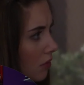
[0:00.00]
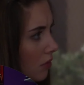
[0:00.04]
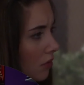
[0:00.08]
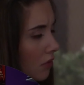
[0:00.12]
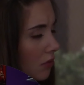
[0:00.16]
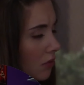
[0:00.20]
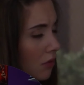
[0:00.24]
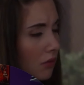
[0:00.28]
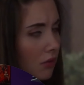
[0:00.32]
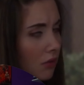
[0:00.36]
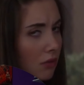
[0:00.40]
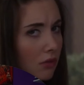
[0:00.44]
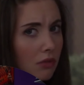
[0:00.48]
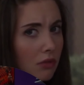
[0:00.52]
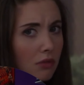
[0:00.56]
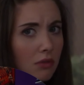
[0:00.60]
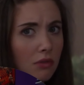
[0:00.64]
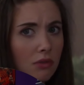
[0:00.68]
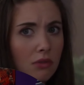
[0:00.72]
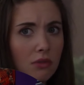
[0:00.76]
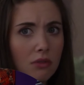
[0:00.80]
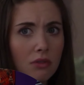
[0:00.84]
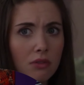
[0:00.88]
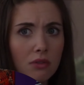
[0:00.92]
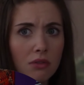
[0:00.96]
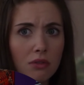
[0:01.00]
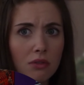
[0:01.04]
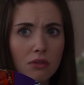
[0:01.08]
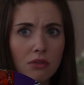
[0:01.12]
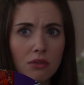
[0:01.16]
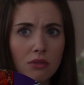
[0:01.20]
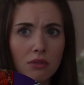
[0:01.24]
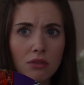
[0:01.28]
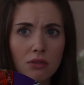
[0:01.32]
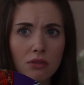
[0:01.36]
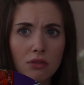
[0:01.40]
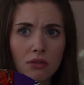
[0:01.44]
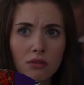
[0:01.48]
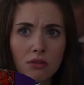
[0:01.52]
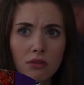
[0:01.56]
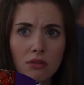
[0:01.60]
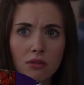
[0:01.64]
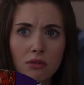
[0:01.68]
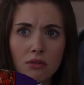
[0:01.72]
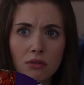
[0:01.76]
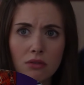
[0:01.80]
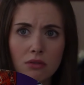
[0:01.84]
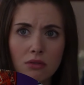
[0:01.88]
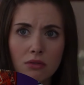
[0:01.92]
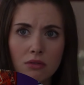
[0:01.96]

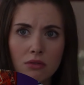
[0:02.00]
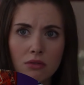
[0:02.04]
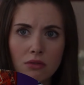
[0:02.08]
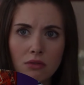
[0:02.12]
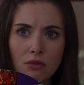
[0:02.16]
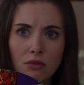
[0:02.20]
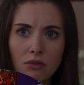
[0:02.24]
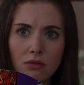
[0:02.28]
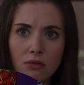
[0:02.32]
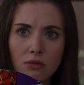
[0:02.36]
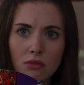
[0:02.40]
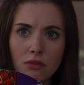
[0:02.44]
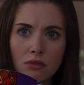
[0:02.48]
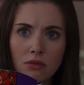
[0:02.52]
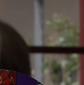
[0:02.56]
(not speaking)